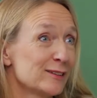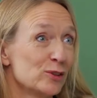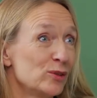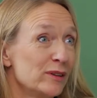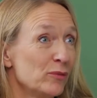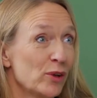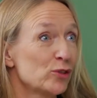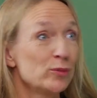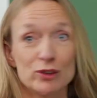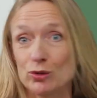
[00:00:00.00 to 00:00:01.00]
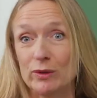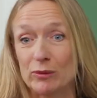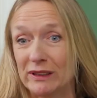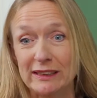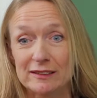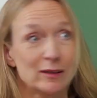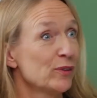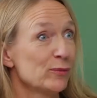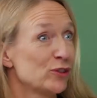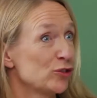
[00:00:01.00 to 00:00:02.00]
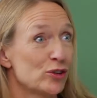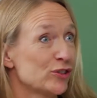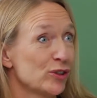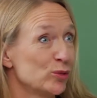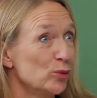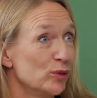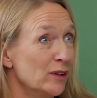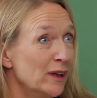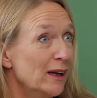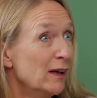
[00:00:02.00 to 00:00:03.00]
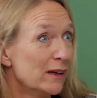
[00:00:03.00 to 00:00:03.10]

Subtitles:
So what do we do when we need something? We search on Google.